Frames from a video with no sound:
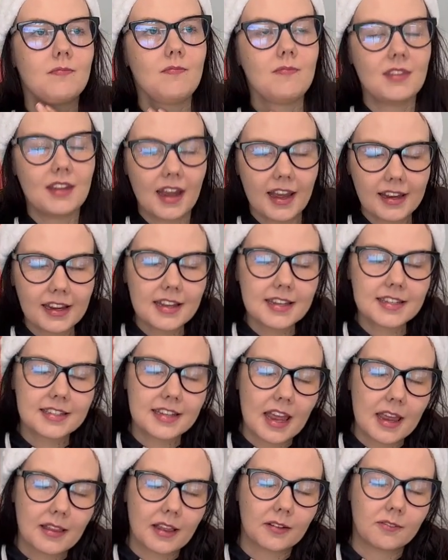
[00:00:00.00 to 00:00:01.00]
I can
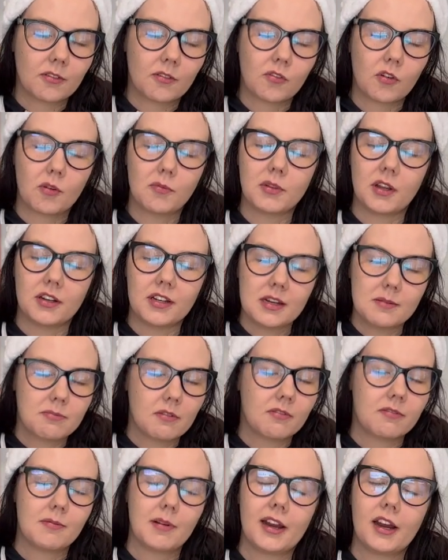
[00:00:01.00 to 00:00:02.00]
say that from the deep
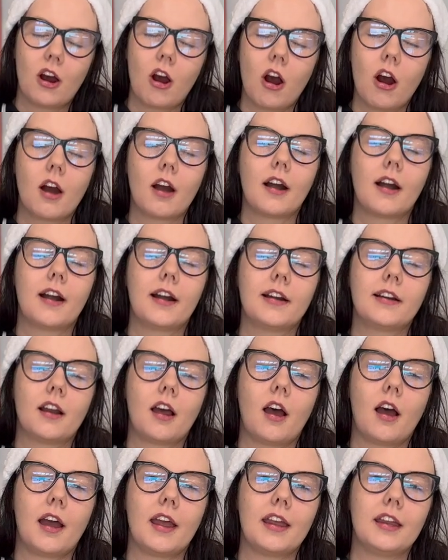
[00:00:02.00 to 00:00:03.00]
of my heart,
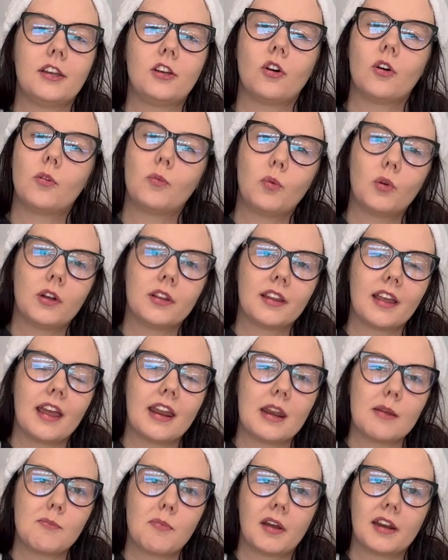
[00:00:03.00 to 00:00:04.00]
I don't want
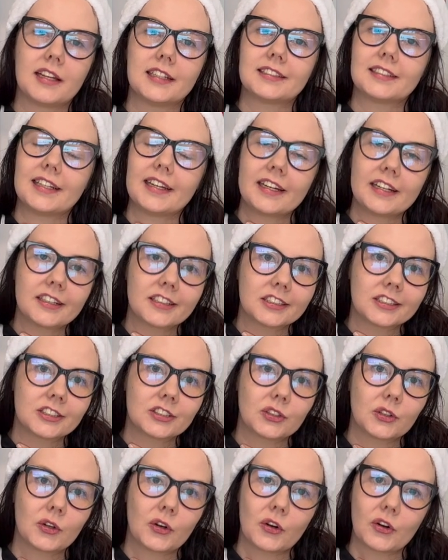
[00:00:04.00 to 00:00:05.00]
anybody's ears
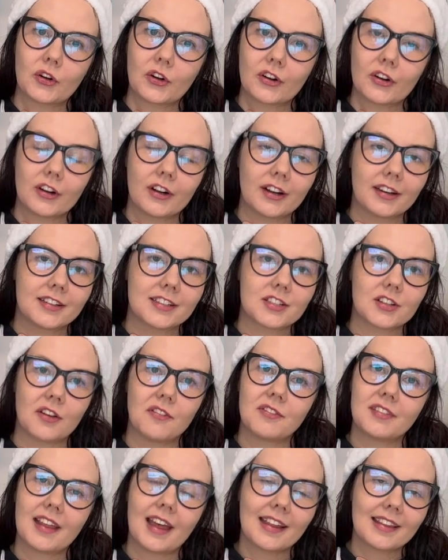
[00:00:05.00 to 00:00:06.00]
to hurt. So
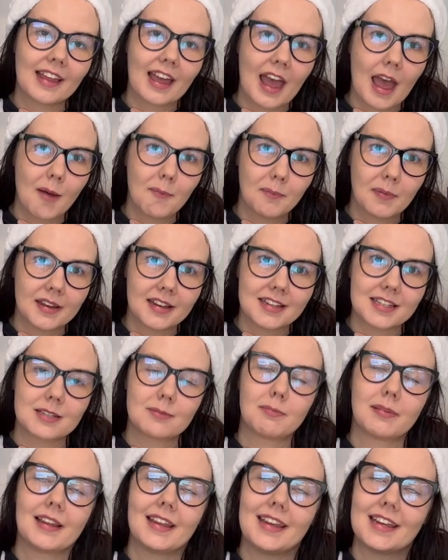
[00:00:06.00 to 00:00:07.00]
if that happens,
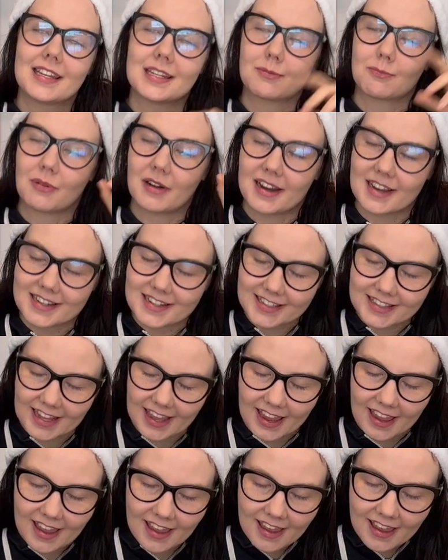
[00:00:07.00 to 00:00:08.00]
please press
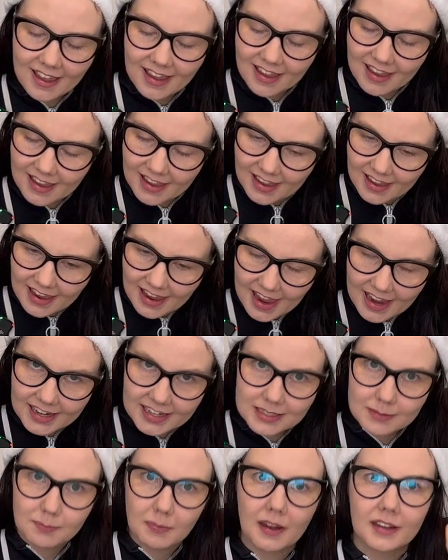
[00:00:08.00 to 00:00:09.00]
the
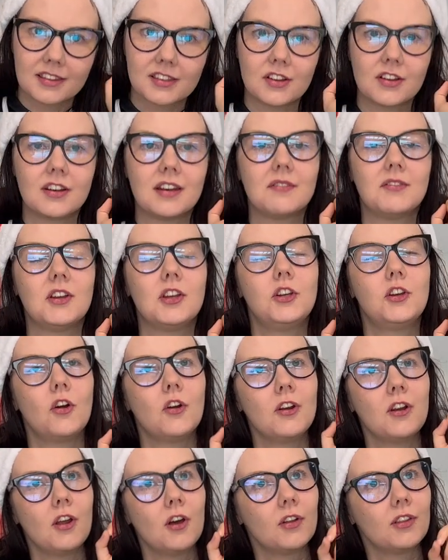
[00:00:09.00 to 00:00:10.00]
X button. If you
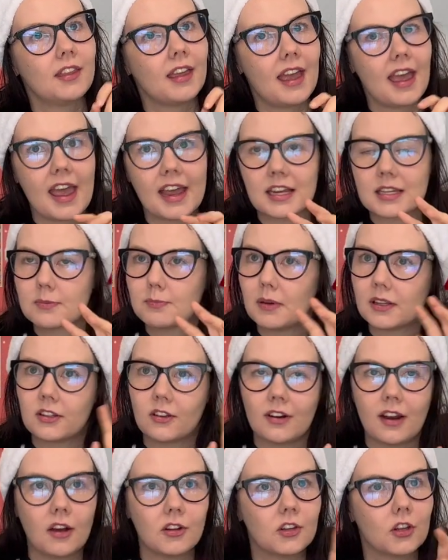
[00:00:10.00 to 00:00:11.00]
don't know the X button,
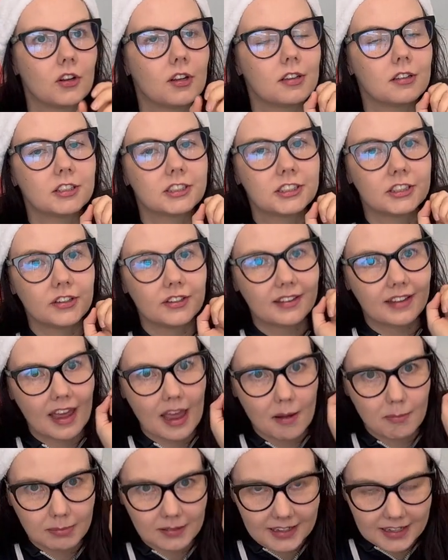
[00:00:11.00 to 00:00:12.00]
how to close your
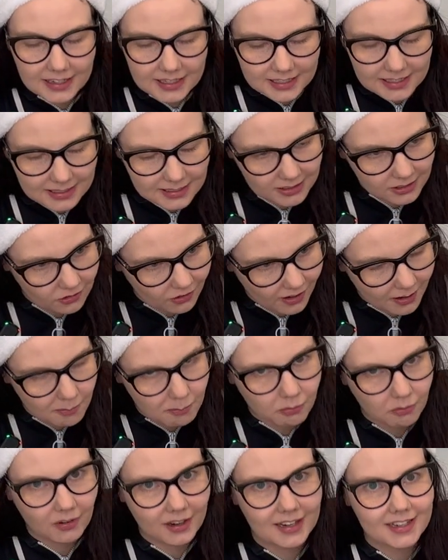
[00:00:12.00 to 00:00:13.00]
tab, please try
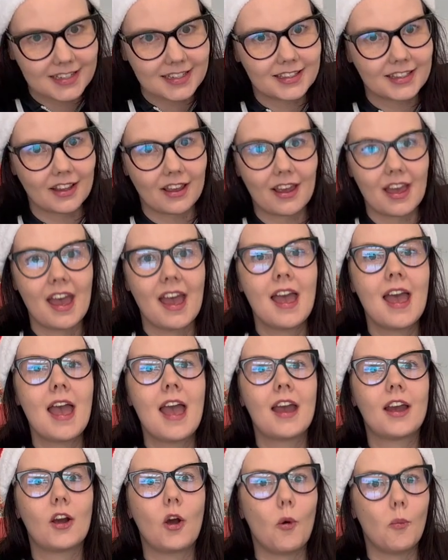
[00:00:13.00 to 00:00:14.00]
press the
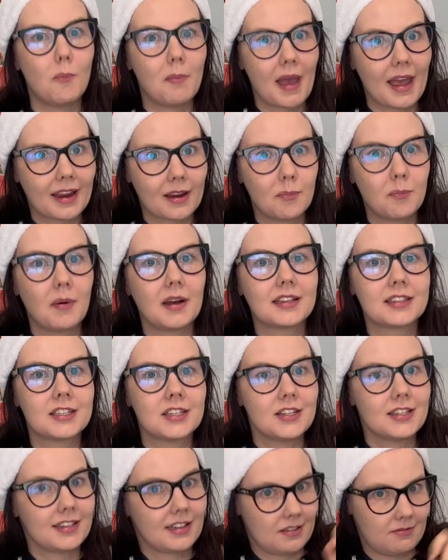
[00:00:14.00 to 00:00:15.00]
go back
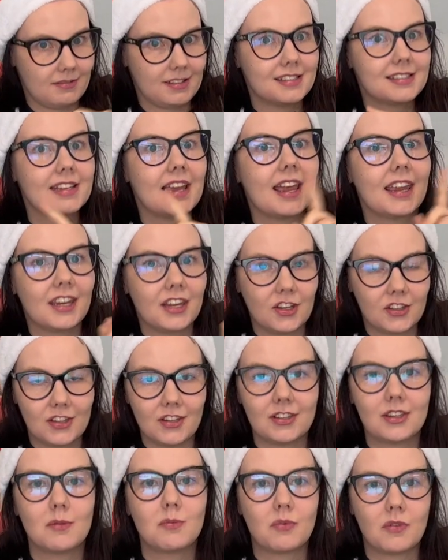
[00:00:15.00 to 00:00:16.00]
button. That will take you to
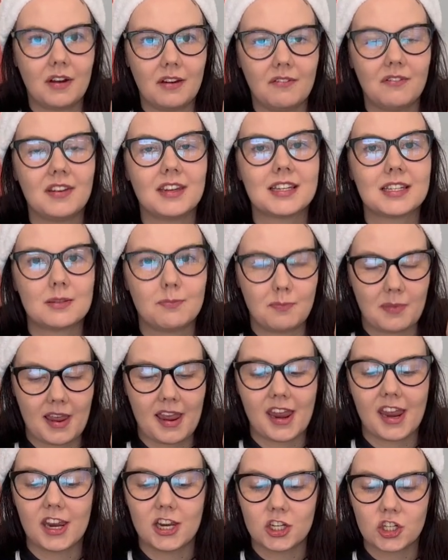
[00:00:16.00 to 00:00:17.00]
the previous
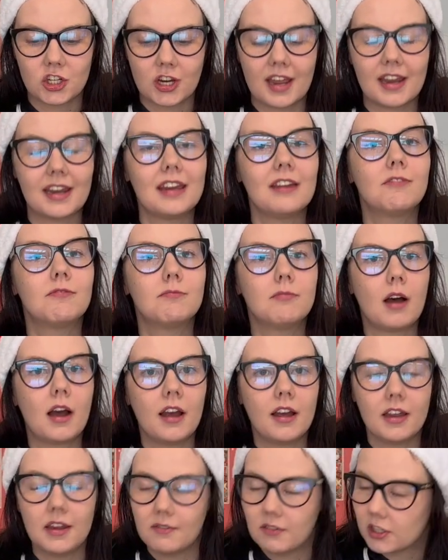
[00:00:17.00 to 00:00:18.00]
page. And
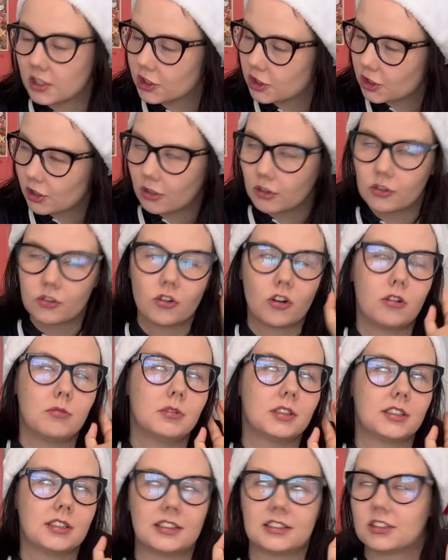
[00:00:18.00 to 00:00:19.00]
if you're so
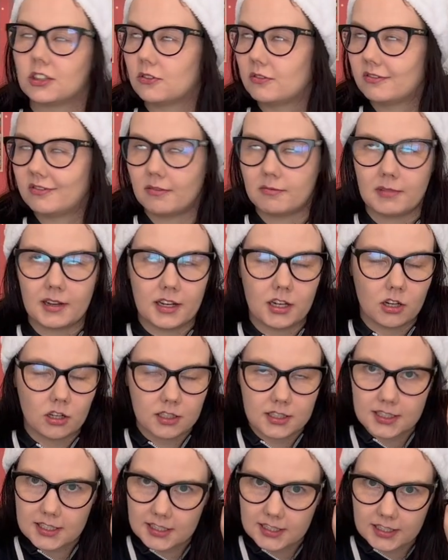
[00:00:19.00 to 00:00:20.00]
traumatized over my
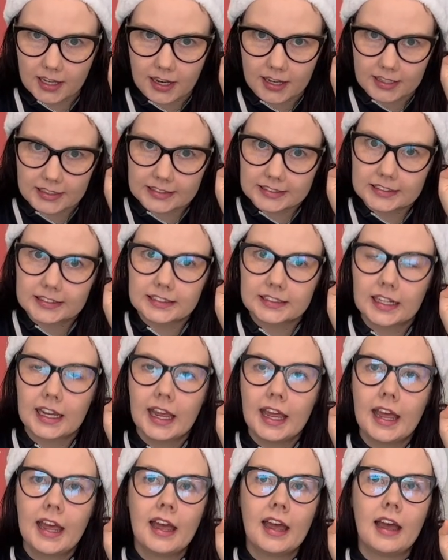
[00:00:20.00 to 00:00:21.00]
nonsense,
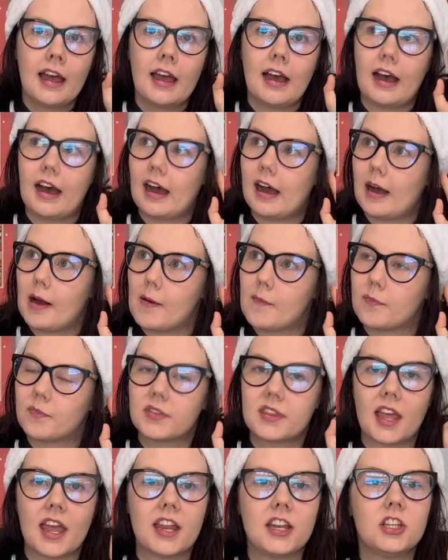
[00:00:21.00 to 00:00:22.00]

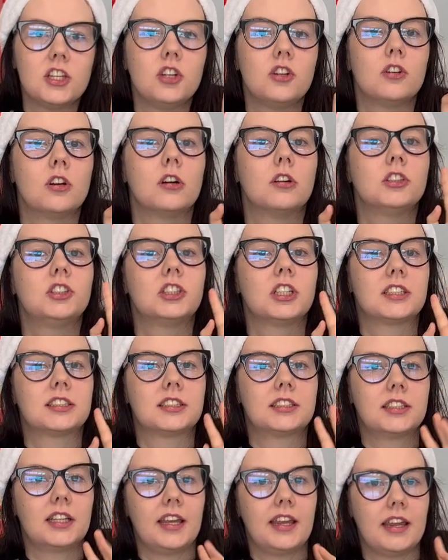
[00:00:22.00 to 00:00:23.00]
then
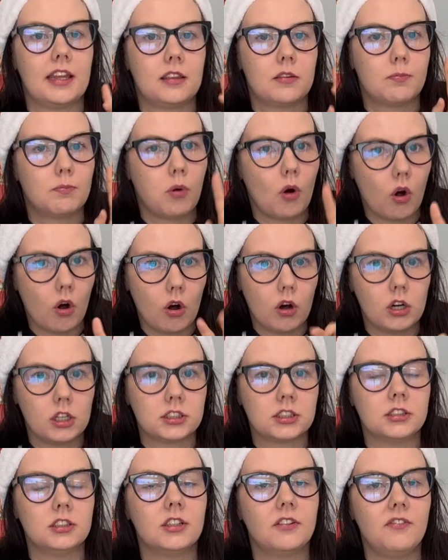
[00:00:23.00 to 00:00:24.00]
just hit
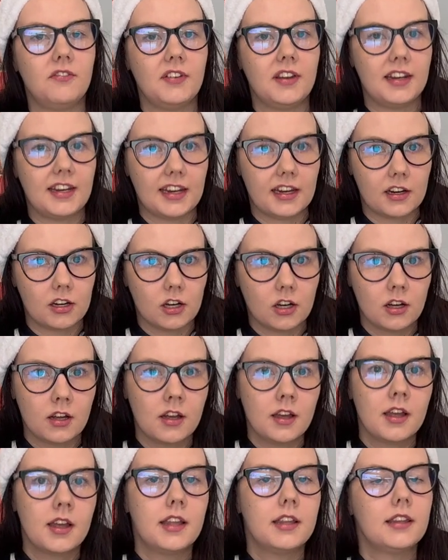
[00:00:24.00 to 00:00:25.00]
pause on the video,
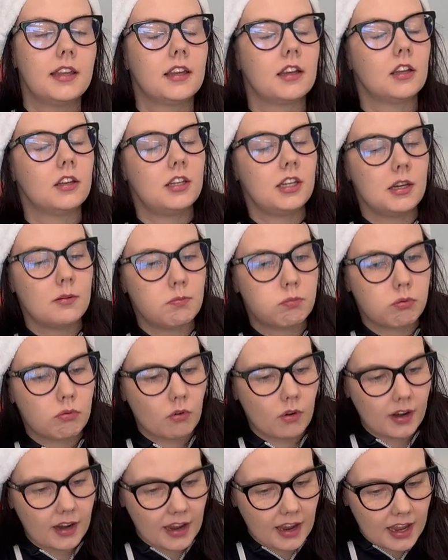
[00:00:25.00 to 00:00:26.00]
take a deep
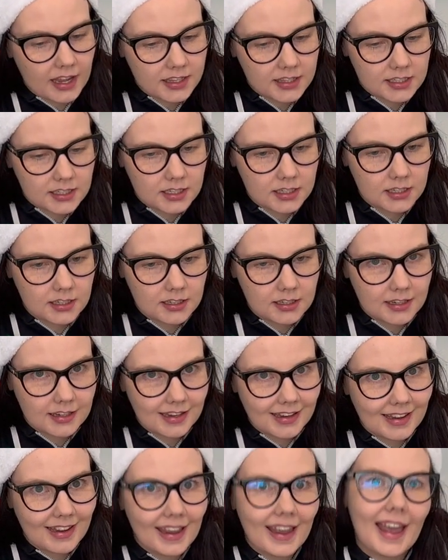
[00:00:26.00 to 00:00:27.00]
breath,
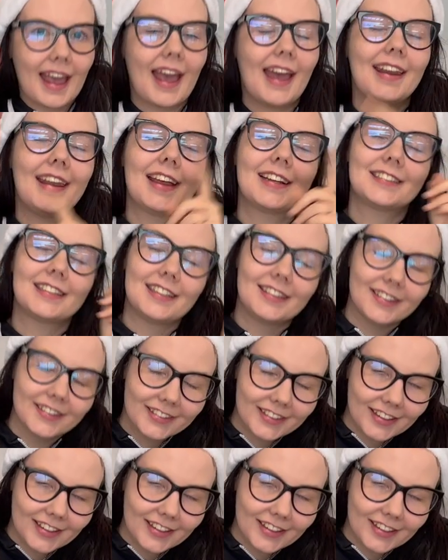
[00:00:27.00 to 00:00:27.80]
and exit to the